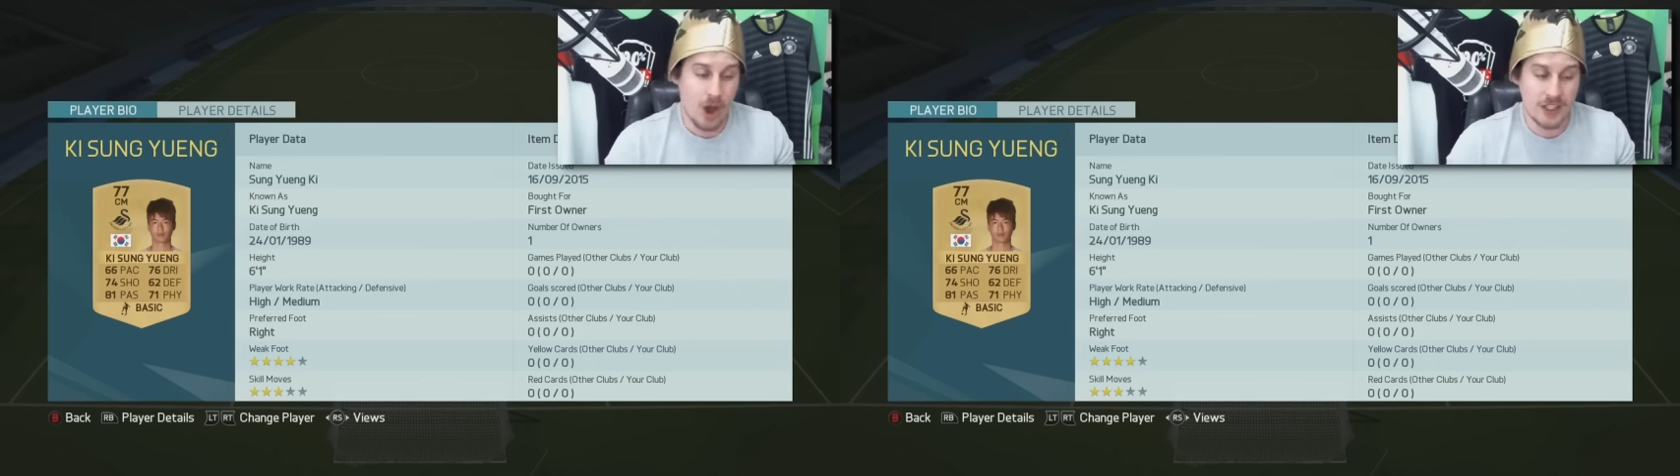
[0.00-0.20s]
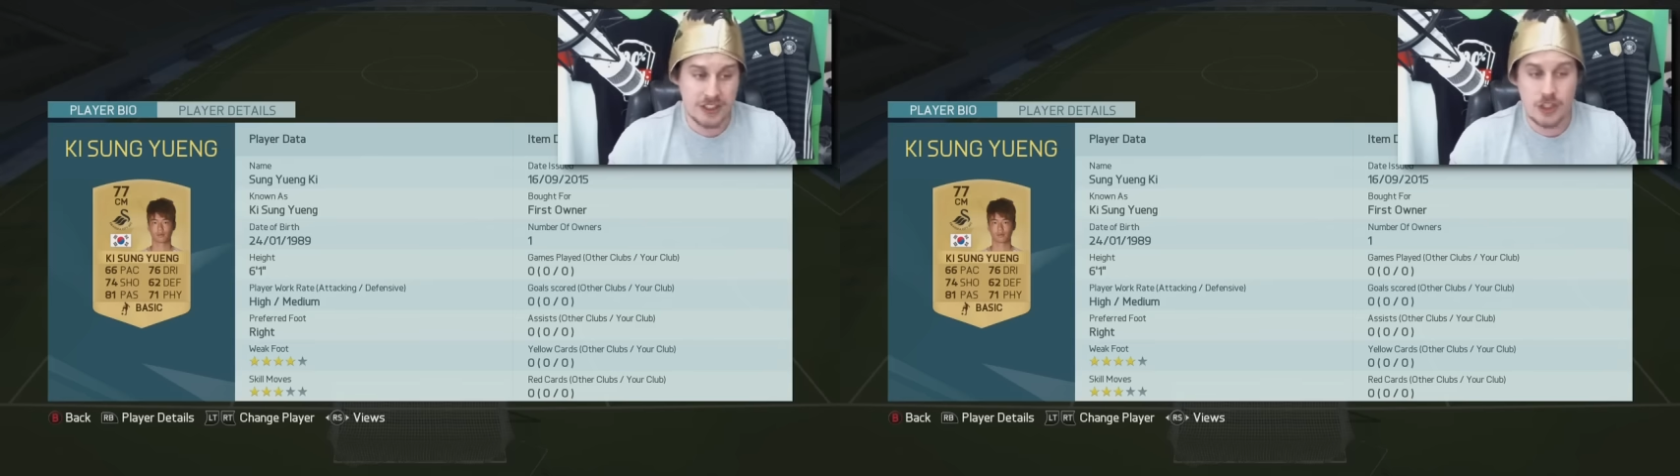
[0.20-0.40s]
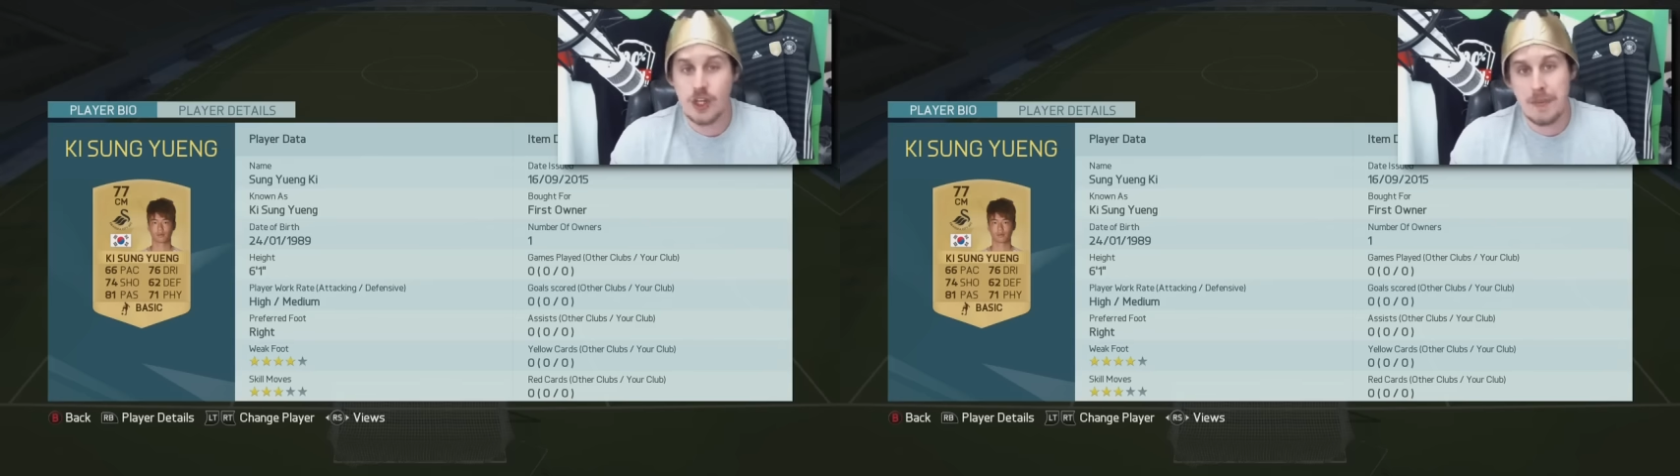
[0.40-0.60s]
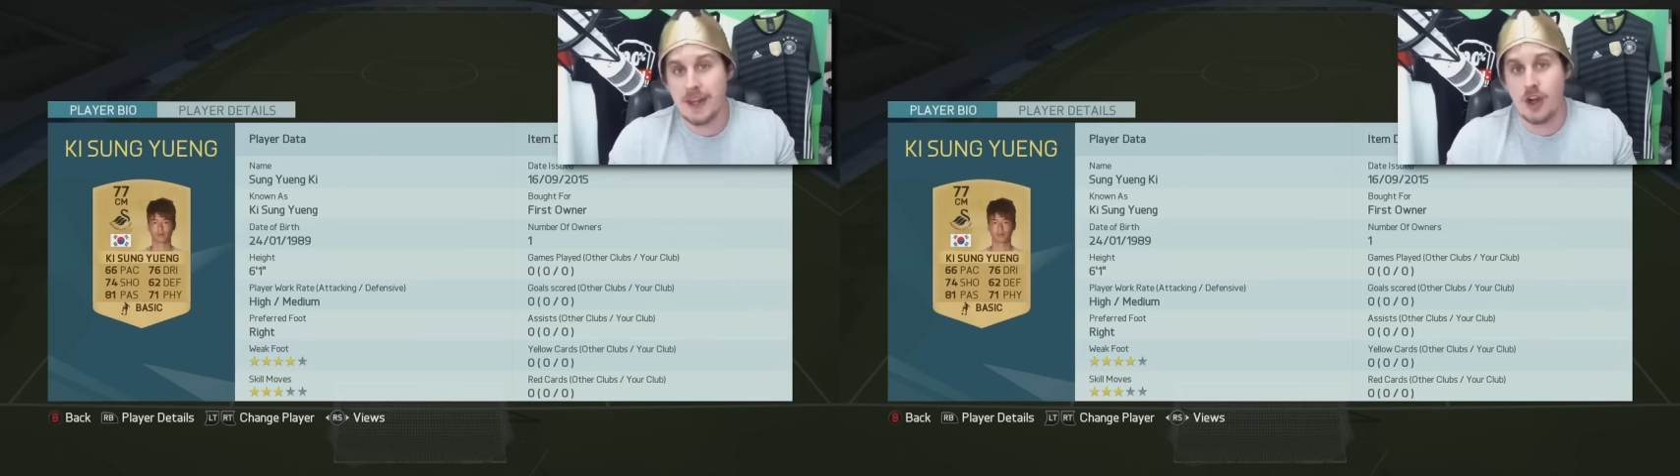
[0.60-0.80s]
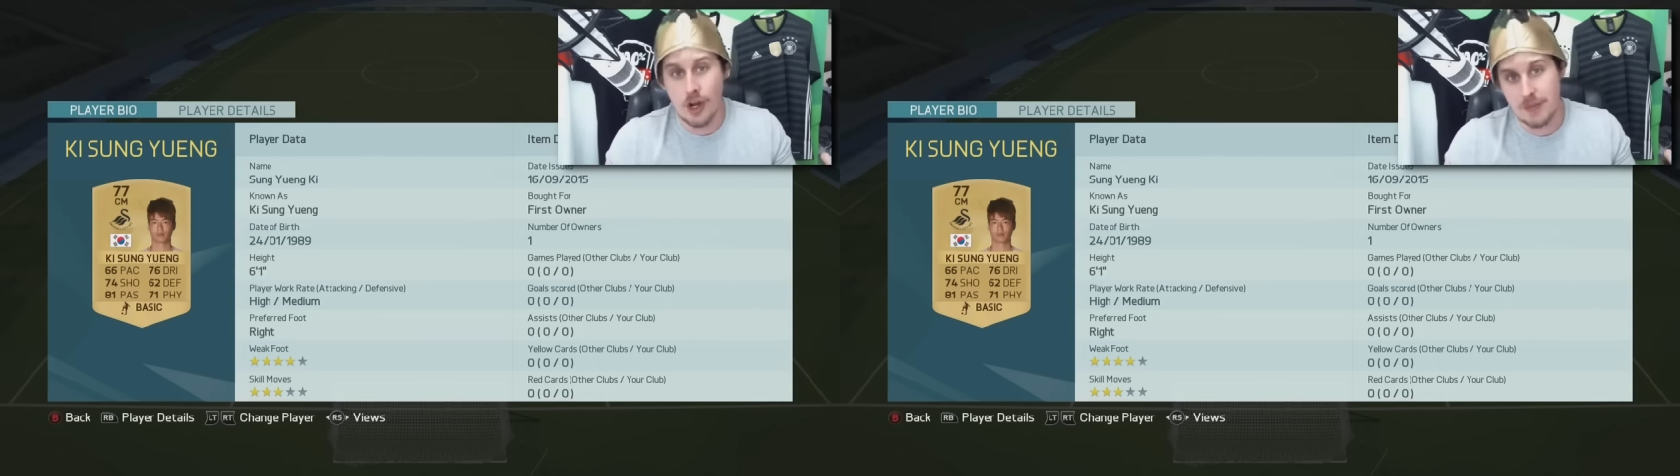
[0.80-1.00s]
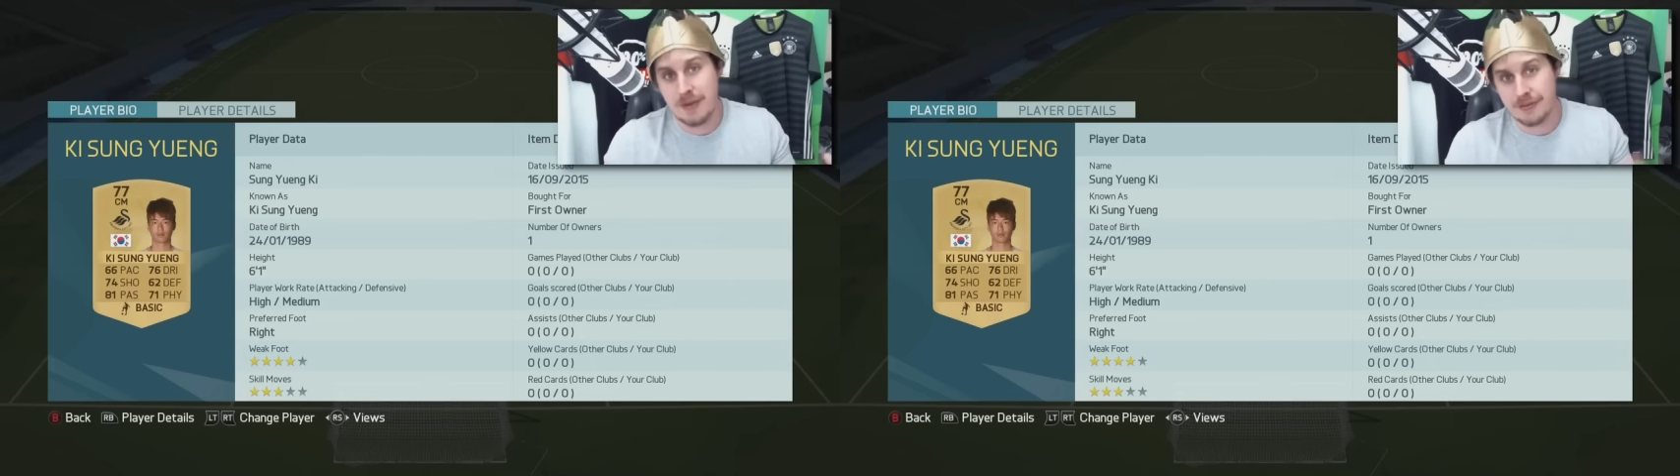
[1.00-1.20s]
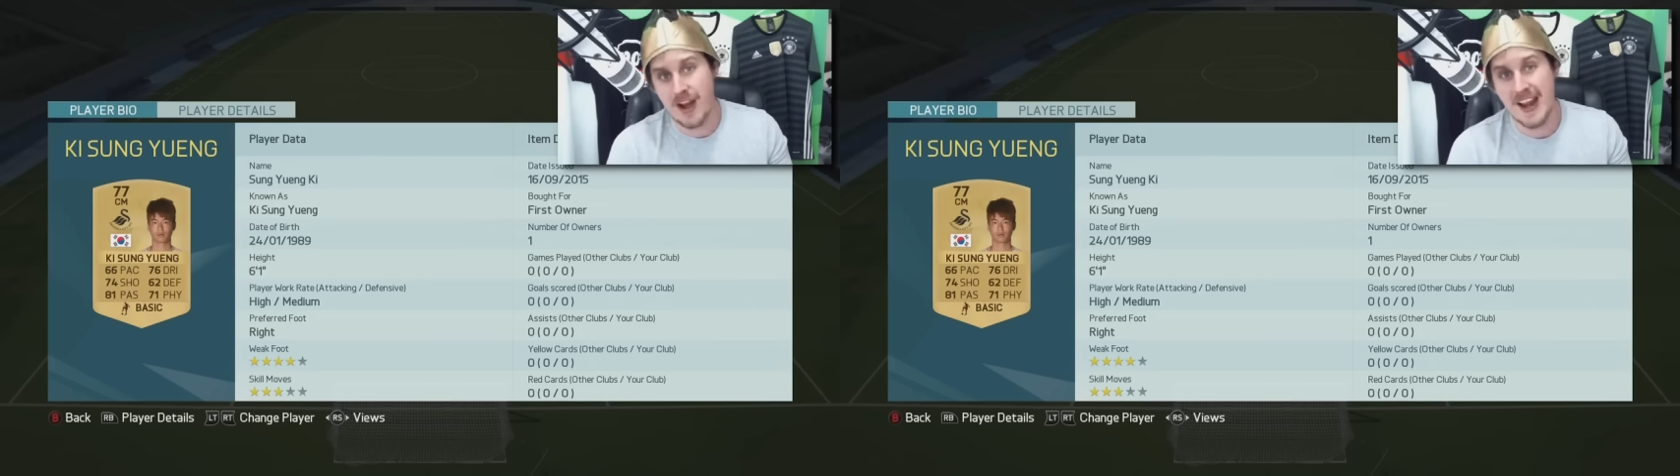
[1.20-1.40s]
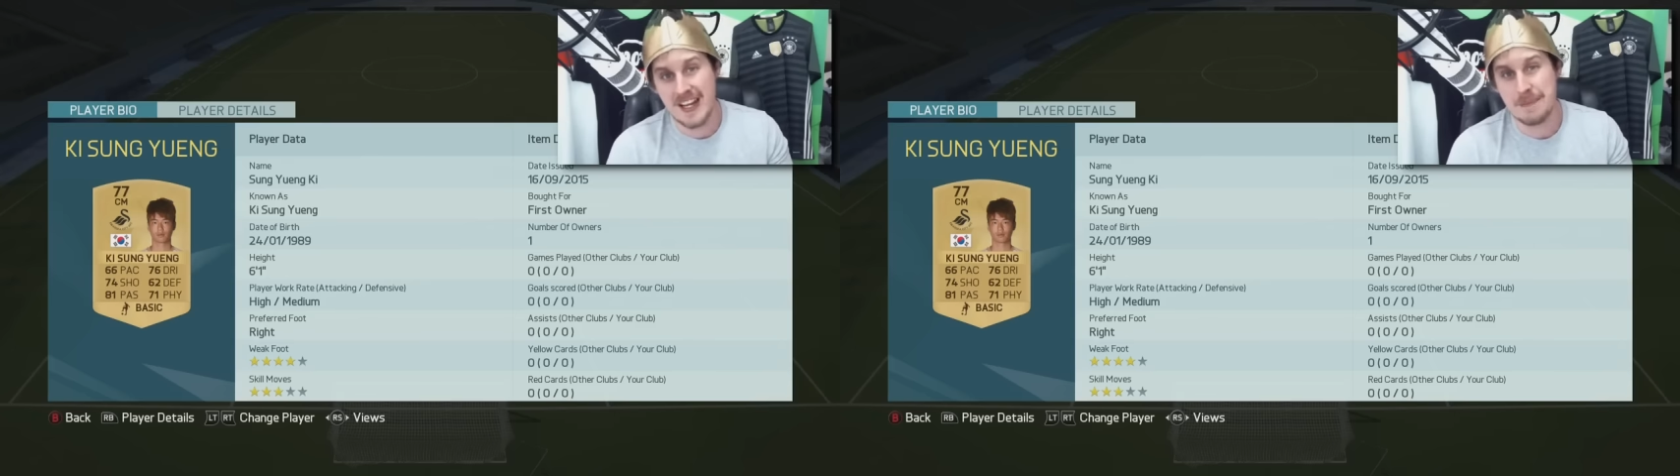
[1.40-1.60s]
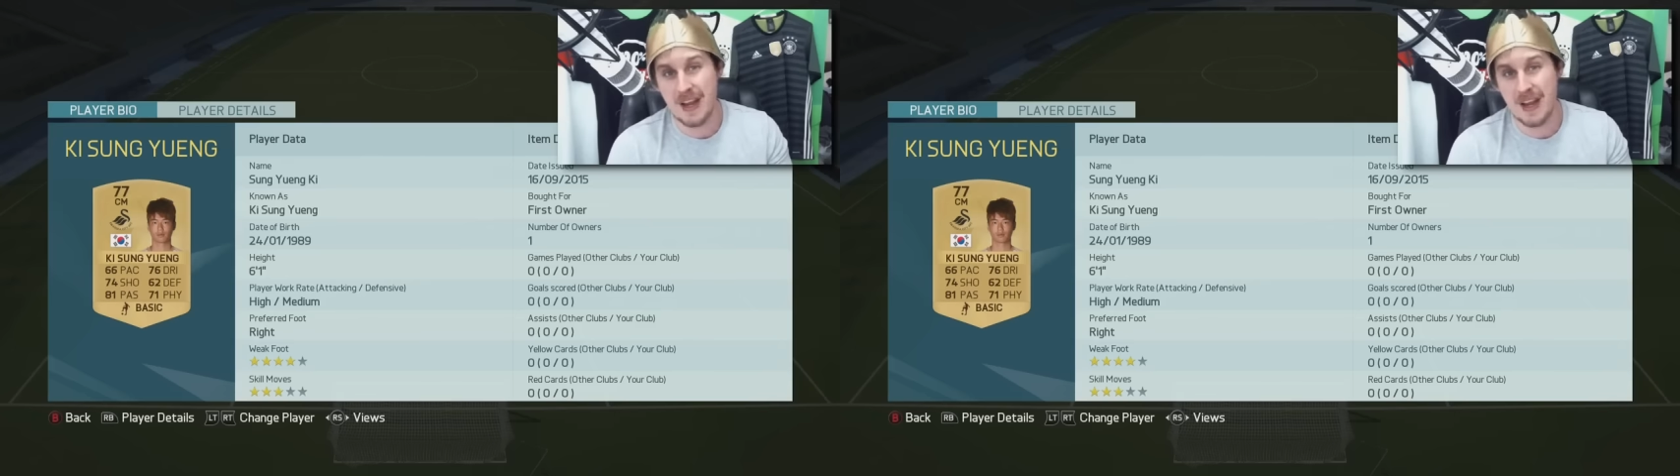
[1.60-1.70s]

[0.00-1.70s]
Honestly, you can make an argument for 80,